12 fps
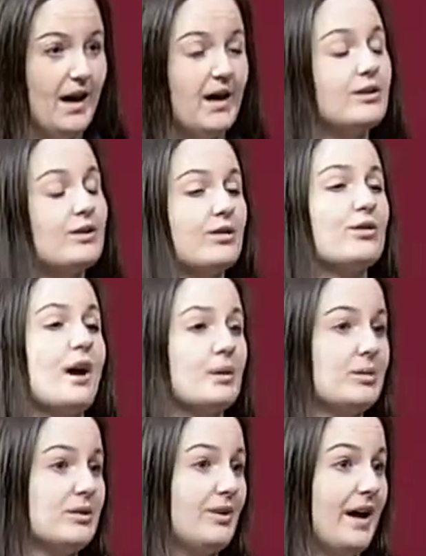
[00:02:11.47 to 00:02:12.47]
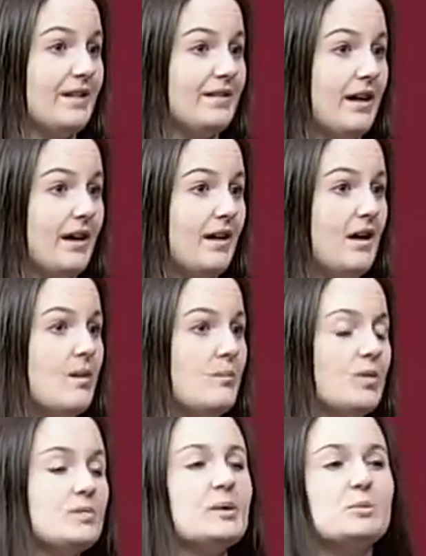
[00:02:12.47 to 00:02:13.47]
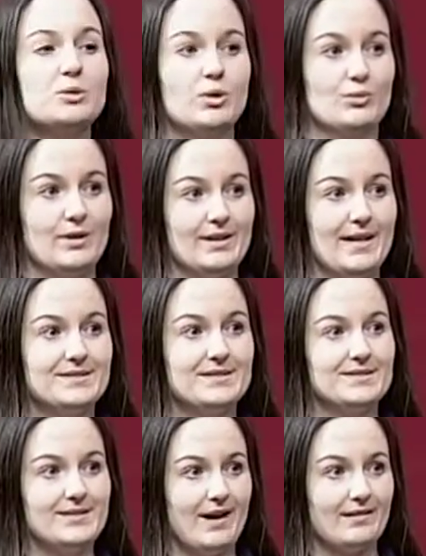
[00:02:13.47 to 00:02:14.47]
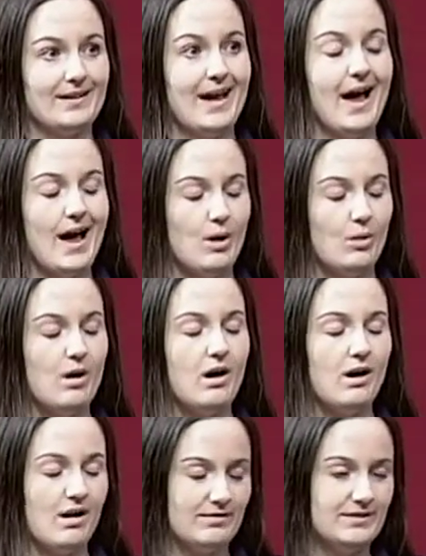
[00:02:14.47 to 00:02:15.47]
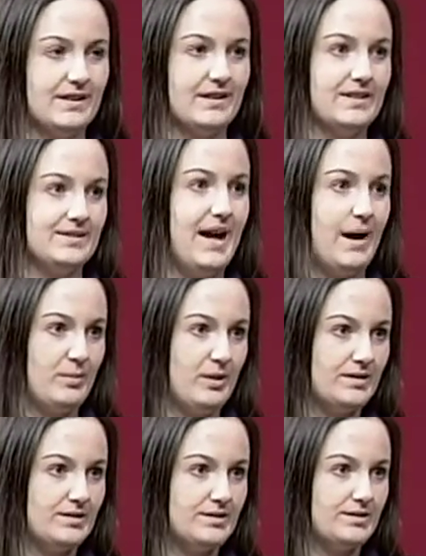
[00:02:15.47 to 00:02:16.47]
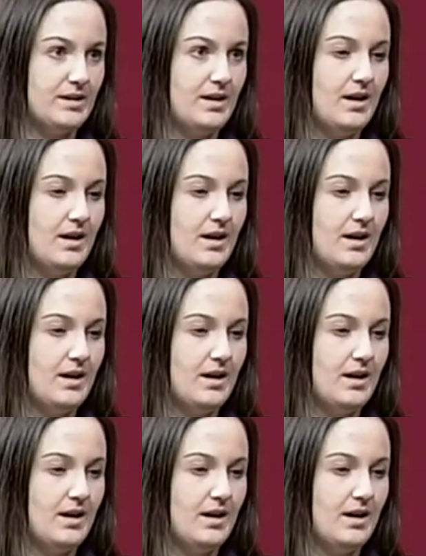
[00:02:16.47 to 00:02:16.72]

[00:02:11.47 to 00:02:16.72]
And you're incredibly right in that most people don't realize exactly how often this happens.